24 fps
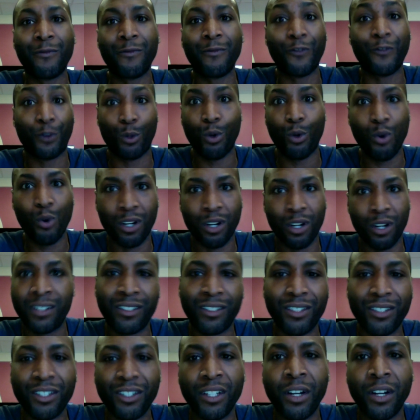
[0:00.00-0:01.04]
floor.
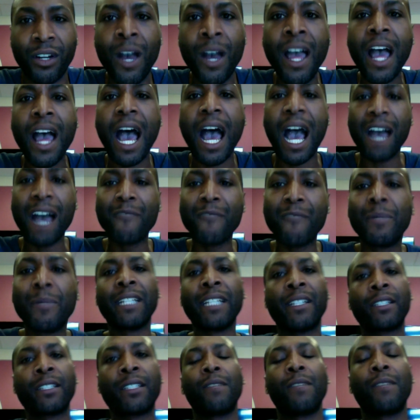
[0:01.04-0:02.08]
I've been
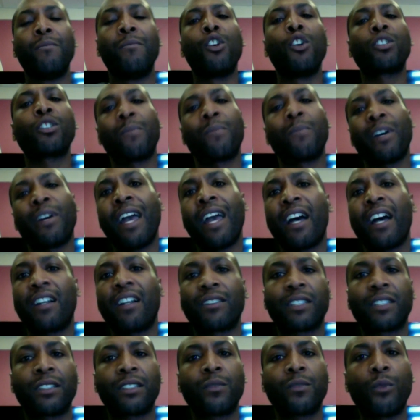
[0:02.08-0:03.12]
into multiple
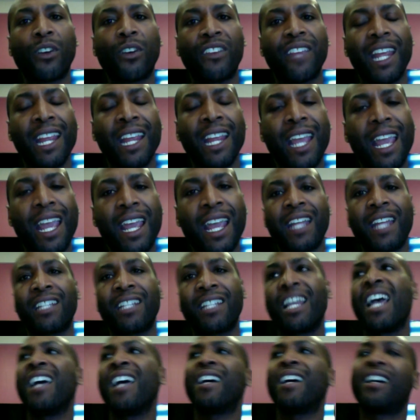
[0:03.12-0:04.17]
houses where they had
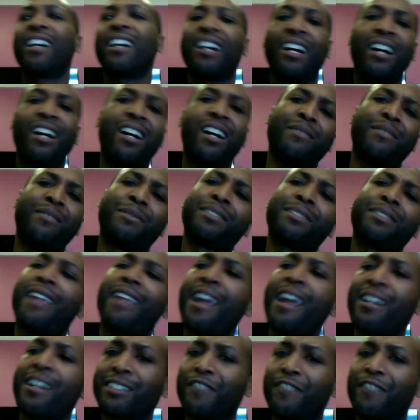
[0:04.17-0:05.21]
stacks of